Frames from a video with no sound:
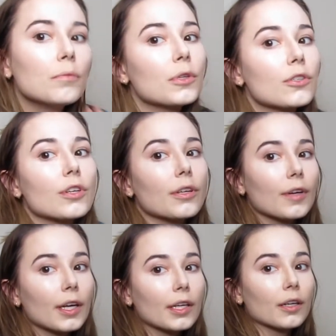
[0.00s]
I'll show you
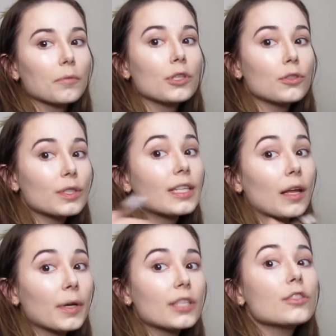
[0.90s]
right here. I'm gonna do it
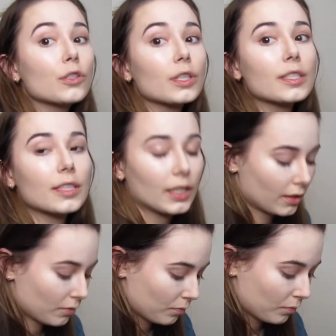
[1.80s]
sideways so you can see it.